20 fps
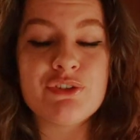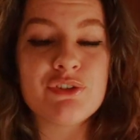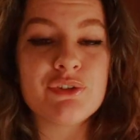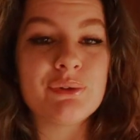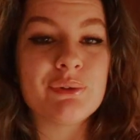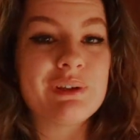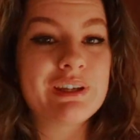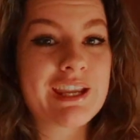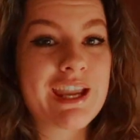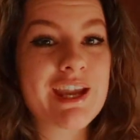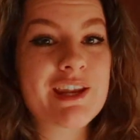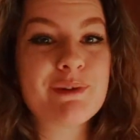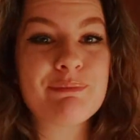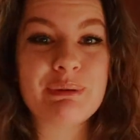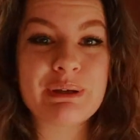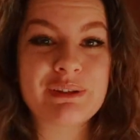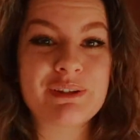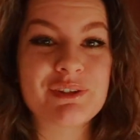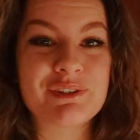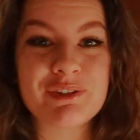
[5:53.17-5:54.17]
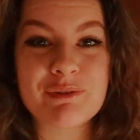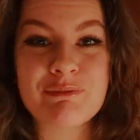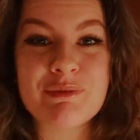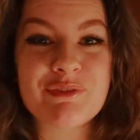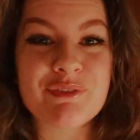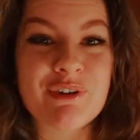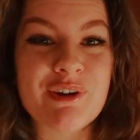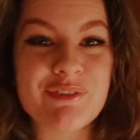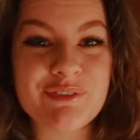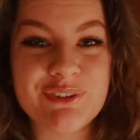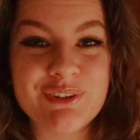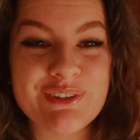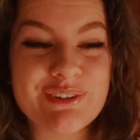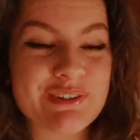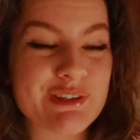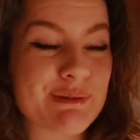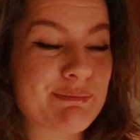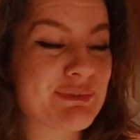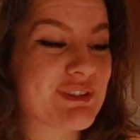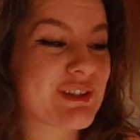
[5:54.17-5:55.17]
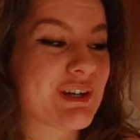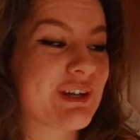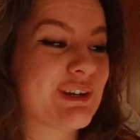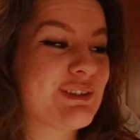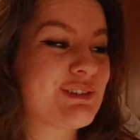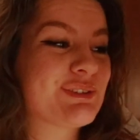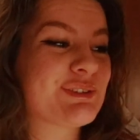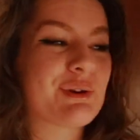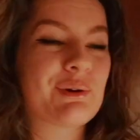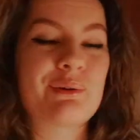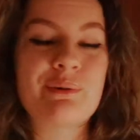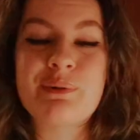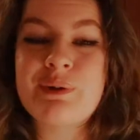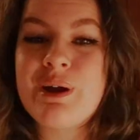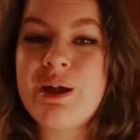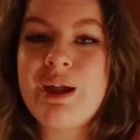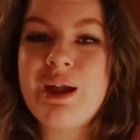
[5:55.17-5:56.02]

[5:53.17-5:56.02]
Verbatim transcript: to again pick this up before I fall asleep tonight so